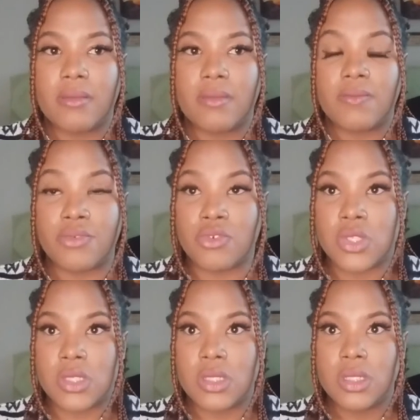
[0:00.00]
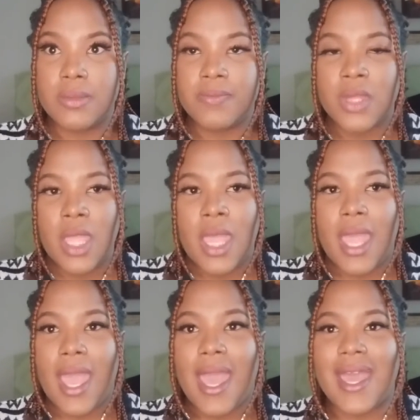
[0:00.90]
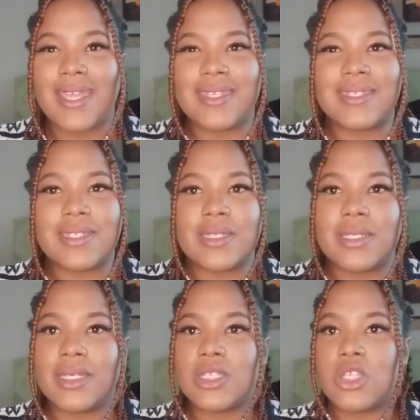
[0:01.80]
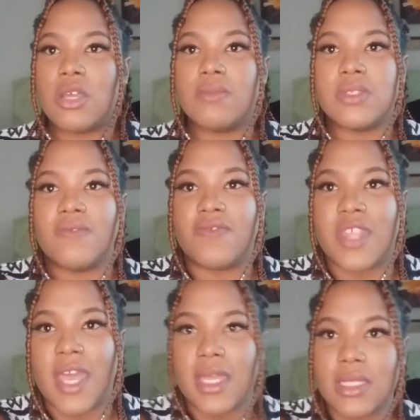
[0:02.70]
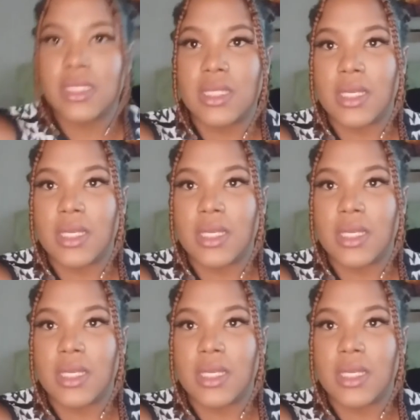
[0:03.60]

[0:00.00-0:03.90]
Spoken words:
Brutal. And in terms of that,